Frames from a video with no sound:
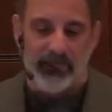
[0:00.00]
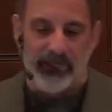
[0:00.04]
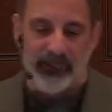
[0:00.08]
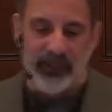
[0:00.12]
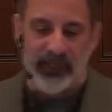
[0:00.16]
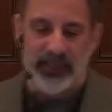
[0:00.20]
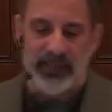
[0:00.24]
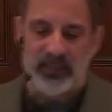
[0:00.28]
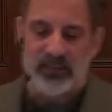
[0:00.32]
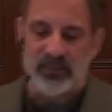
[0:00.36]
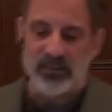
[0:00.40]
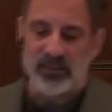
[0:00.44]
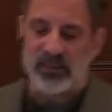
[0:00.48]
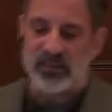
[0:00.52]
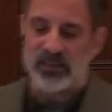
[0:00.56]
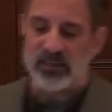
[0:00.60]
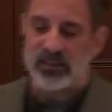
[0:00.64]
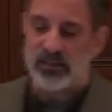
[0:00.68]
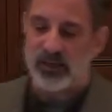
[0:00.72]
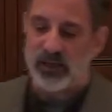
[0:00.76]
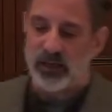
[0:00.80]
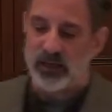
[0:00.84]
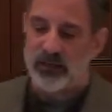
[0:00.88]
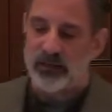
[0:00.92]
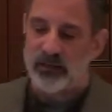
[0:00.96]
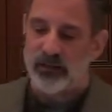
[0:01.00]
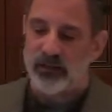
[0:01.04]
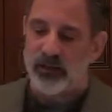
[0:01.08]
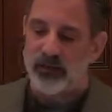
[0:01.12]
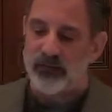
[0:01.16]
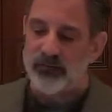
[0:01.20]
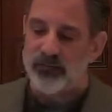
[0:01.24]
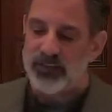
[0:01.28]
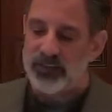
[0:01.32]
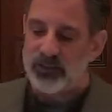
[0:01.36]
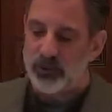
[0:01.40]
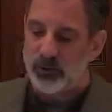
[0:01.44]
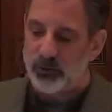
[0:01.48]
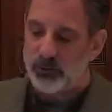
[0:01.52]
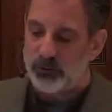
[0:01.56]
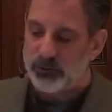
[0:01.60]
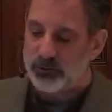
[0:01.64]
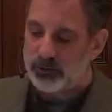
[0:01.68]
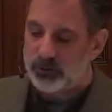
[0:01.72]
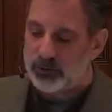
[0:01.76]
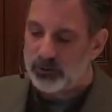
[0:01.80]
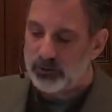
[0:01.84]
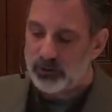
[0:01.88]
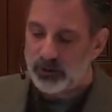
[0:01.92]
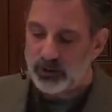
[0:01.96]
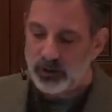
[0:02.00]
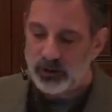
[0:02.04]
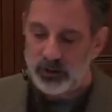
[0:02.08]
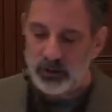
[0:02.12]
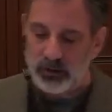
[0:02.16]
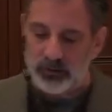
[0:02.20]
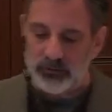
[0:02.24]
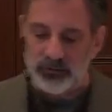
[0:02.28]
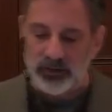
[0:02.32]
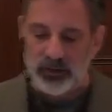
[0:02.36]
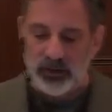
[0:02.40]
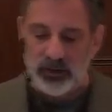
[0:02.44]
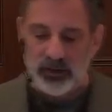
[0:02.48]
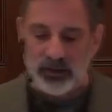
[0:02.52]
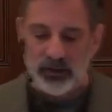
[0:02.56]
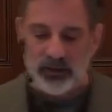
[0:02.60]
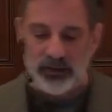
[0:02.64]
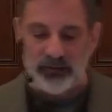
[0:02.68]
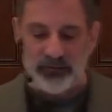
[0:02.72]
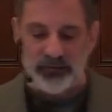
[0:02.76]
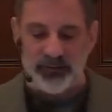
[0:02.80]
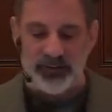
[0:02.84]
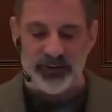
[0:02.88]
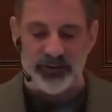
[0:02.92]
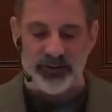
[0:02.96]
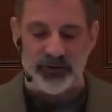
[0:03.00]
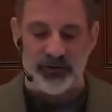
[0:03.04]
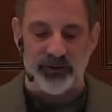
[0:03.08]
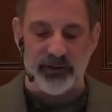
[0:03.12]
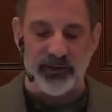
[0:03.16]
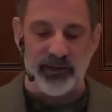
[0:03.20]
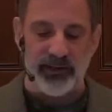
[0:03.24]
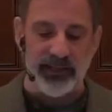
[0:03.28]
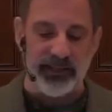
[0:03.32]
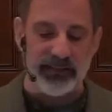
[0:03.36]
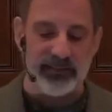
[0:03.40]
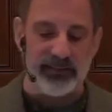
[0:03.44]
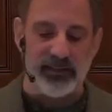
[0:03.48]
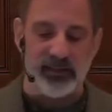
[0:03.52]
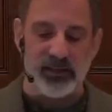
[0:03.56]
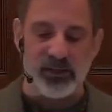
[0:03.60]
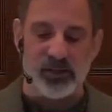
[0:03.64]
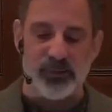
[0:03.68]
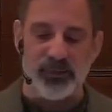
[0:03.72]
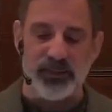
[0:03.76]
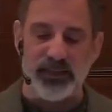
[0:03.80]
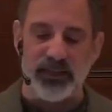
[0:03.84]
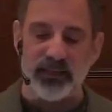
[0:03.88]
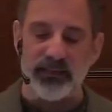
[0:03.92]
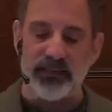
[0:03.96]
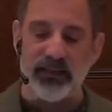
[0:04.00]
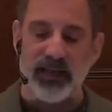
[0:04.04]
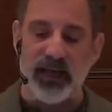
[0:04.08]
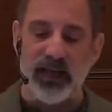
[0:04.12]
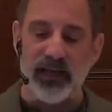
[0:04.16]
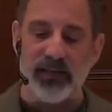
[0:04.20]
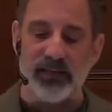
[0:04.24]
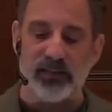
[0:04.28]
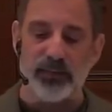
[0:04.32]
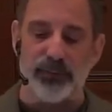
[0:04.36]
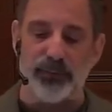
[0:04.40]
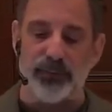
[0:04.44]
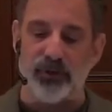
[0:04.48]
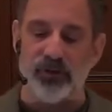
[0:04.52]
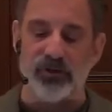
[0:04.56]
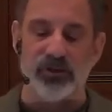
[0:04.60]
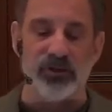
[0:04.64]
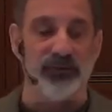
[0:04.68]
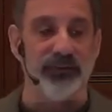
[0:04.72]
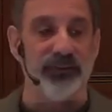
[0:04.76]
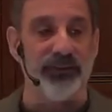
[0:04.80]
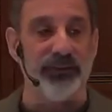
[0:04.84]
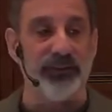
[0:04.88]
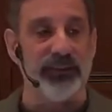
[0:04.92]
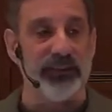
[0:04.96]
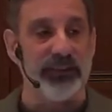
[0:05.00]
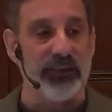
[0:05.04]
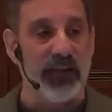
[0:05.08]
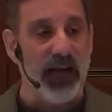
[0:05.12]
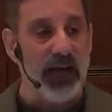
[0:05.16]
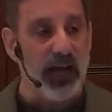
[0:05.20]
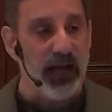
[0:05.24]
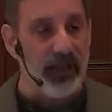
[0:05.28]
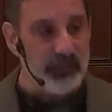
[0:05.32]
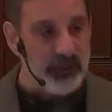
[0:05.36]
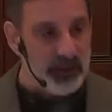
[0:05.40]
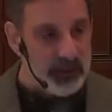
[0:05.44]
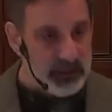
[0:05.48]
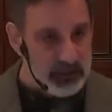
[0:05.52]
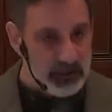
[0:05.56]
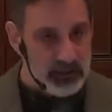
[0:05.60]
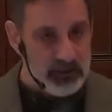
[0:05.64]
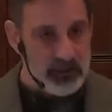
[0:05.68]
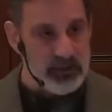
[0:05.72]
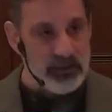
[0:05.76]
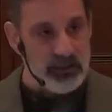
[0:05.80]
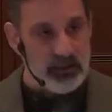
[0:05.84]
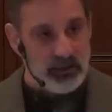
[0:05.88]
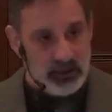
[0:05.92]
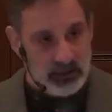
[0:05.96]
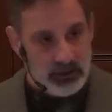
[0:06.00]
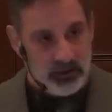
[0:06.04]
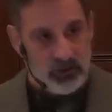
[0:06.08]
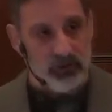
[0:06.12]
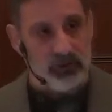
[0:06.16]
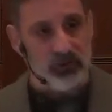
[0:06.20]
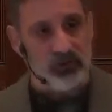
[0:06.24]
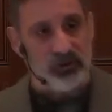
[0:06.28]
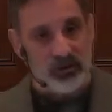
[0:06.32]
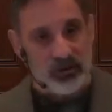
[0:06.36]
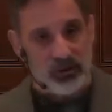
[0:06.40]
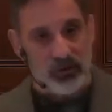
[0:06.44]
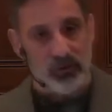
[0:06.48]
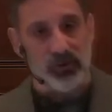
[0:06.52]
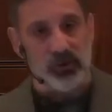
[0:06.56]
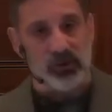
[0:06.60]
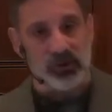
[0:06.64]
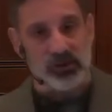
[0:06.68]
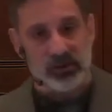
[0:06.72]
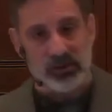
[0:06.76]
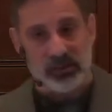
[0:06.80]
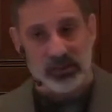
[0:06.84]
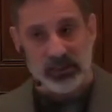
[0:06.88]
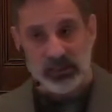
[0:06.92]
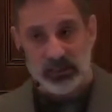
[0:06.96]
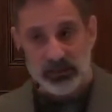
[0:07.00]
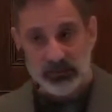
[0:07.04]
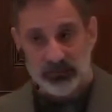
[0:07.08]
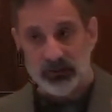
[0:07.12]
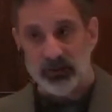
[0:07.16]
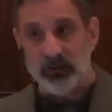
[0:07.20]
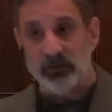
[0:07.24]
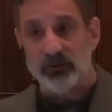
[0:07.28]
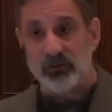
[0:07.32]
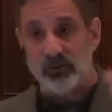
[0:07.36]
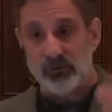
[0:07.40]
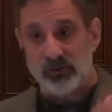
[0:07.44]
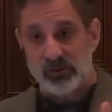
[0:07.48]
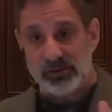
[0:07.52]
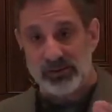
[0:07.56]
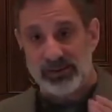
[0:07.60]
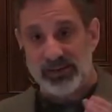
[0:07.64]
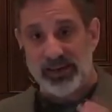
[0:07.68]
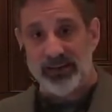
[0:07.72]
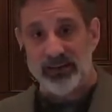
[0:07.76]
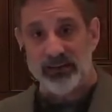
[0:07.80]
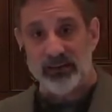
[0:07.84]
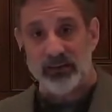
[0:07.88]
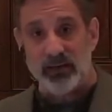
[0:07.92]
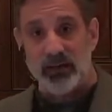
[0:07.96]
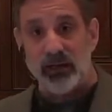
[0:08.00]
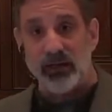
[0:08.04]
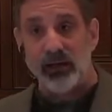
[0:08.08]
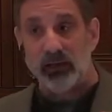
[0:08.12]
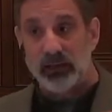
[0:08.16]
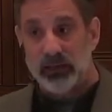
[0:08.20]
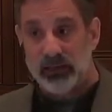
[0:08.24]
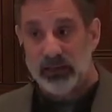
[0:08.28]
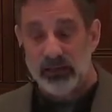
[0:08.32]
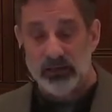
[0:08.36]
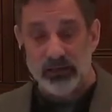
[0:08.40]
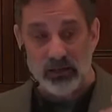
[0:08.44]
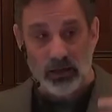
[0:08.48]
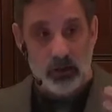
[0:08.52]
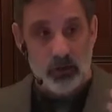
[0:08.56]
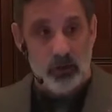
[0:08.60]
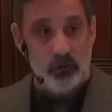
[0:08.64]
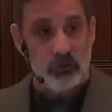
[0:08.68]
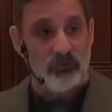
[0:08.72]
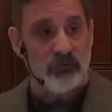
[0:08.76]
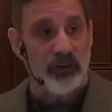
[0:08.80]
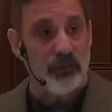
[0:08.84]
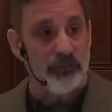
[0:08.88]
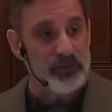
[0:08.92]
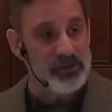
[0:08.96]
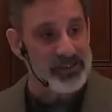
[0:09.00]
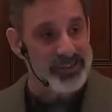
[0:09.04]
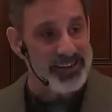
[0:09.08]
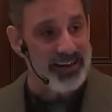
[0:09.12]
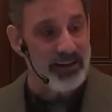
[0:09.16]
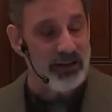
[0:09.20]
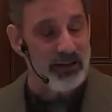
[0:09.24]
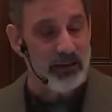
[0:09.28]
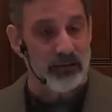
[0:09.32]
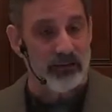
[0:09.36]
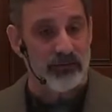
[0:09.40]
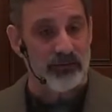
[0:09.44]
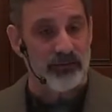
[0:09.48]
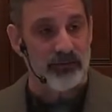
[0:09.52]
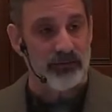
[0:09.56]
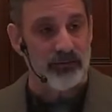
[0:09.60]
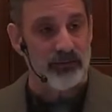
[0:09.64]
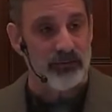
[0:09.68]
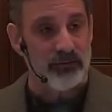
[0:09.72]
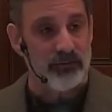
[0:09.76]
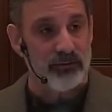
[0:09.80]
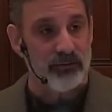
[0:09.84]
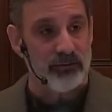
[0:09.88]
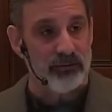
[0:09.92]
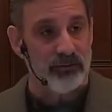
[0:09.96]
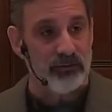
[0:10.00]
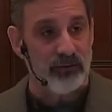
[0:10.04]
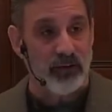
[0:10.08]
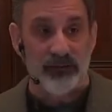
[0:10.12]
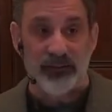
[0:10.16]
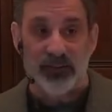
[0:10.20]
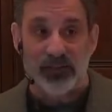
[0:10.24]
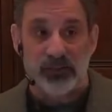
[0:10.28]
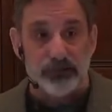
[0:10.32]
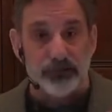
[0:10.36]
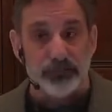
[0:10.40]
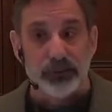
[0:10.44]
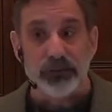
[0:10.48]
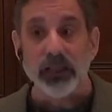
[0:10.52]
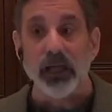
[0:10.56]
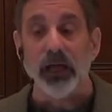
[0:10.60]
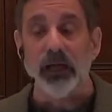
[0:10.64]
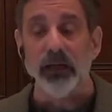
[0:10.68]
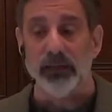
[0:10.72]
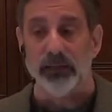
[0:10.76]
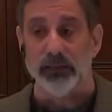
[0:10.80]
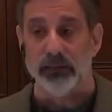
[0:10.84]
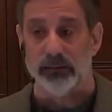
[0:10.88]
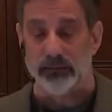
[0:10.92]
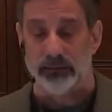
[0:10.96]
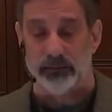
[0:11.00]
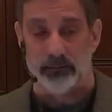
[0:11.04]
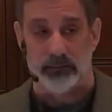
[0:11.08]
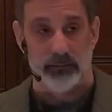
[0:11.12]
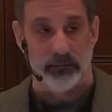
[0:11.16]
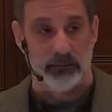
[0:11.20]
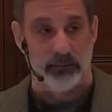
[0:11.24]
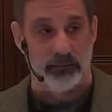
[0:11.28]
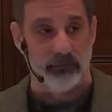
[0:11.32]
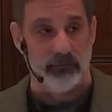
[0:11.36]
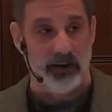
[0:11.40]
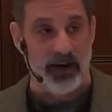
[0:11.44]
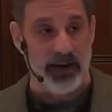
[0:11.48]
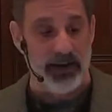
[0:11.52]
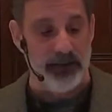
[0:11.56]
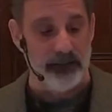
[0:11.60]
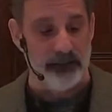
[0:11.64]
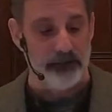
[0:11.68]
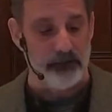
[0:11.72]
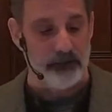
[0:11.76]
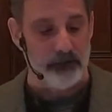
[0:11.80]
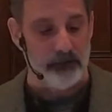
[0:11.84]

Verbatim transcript: He is the son of the owner of the vineyard. And that tells me that God is a persevering God, that he continued to do this, even to send his own representative of his blood, right?